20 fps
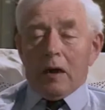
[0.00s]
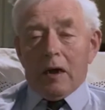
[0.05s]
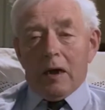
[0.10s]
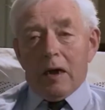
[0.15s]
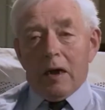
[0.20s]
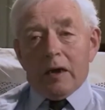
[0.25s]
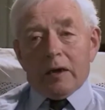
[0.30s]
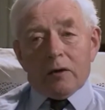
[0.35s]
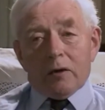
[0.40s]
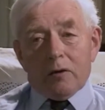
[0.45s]

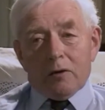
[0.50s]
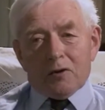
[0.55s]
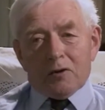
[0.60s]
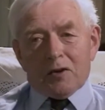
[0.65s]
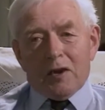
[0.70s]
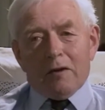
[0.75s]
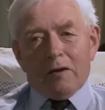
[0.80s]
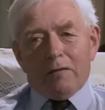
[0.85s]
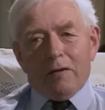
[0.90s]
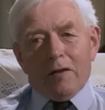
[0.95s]
I can
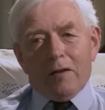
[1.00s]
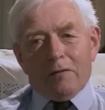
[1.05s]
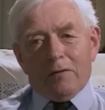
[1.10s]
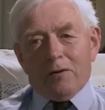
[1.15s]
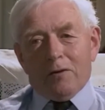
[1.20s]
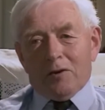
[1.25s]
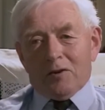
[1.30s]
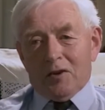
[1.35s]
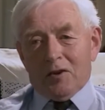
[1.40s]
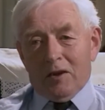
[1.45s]
understand Father
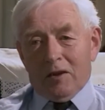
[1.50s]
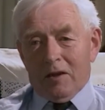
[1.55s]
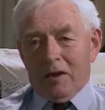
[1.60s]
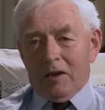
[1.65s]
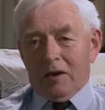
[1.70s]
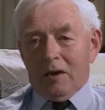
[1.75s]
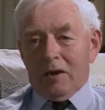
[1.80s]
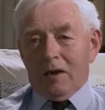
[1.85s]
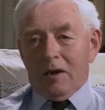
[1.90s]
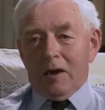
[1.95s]
Fall saying
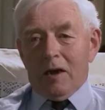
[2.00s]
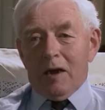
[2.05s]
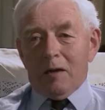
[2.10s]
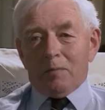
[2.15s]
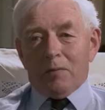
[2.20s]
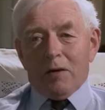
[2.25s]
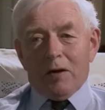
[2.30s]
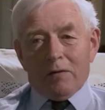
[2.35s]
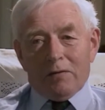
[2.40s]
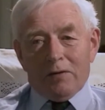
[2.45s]
that. I
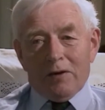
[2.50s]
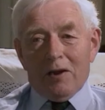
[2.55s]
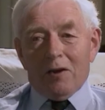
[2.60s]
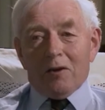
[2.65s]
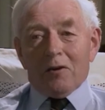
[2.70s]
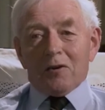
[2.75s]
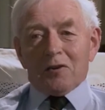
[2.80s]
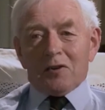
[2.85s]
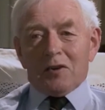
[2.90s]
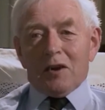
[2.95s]
perfectly
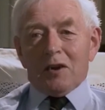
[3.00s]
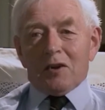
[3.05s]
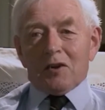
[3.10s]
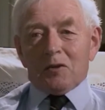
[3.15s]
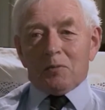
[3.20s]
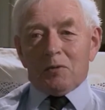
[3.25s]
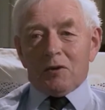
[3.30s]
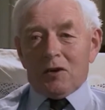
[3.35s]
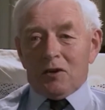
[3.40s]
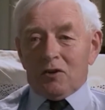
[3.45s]
understand
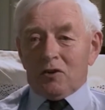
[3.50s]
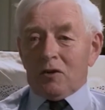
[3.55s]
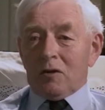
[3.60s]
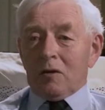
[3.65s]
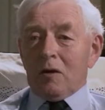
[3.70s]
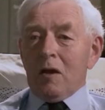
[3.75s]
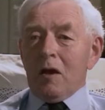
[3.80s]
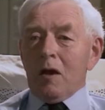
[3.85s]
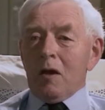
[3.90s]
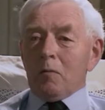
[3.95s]
his
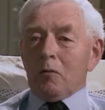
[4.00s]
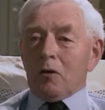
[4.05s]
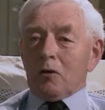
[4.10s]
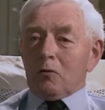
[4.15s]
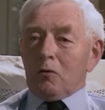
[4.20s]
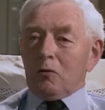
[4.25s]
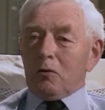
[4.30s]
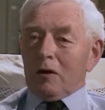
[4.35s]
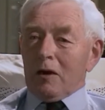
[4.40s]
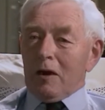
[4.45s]
position.
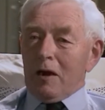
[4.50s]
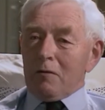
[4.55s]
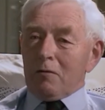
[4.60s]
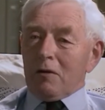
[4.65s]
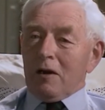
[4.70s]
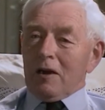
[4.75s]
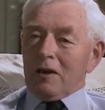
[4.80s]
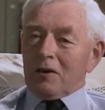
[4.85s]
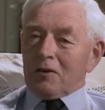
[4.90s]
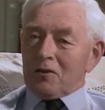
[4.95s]
But what I would
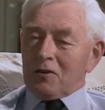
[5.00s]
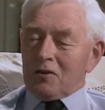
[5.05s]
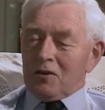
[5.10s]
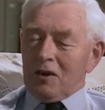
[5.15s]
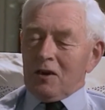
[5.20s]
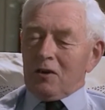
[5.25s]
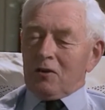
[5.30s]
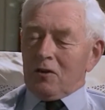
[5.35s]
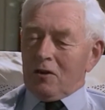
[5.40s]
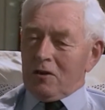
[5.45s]
like to
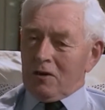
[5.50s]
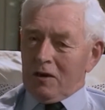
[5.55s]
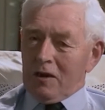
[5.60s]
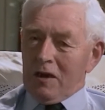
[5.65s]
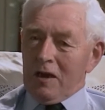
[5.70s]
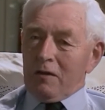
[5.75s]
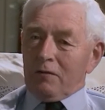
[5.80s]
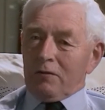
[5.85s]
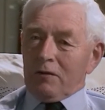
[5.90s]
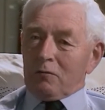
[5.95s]
see done,
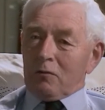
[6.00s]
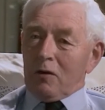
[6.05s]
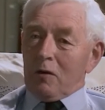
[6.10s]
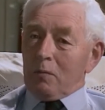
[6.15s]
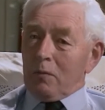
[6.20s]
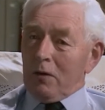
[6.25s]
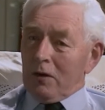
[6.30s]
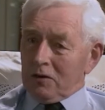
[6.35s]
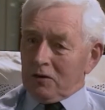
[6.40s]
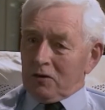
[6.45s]
if it were
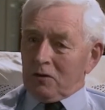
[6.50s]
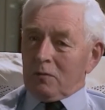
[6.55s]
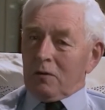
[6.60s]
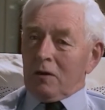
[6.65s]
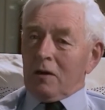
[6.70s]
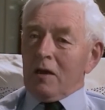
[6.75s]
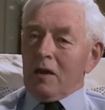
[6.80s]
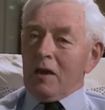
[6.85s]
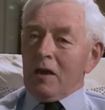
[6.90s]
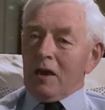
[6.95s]

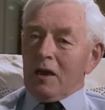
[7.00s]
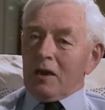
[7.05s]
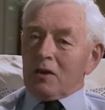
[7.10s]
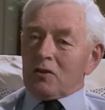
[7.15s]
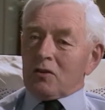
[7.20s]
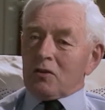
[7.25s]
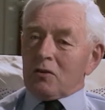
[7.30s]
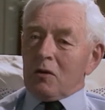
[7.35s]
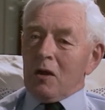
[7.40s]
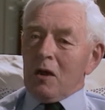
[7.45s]
possible,
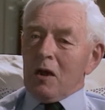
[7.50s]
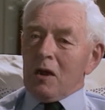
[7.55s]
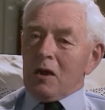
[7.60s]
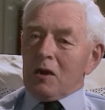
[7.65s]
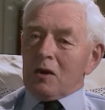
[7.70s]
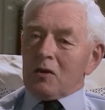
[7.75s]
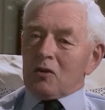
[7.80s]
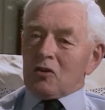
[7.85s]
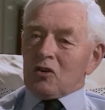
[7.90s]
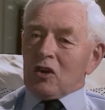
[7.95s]
is to
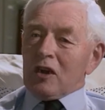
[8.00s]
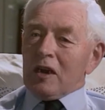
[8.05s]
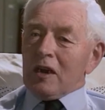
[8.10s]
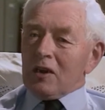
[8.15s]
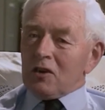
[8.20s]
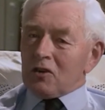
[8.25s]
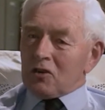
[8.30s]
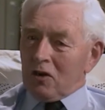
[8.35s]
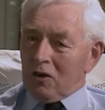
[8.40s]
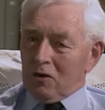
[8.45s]

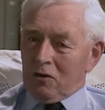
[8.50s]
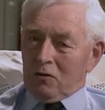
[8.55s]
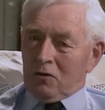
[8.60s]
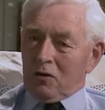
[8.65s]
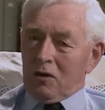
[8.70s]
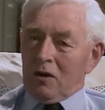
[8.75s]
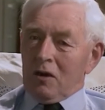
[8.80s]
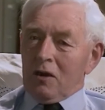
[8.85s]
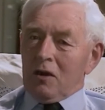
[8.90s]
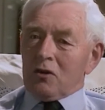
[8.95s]
tease out,
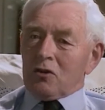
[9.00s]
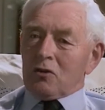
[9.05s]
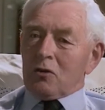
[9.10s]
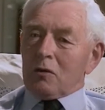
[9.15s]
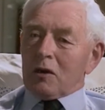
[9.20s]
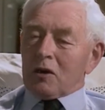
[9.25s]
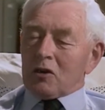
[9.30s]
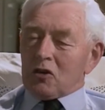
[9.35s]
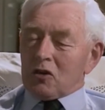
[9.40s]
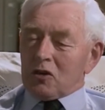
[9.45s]
to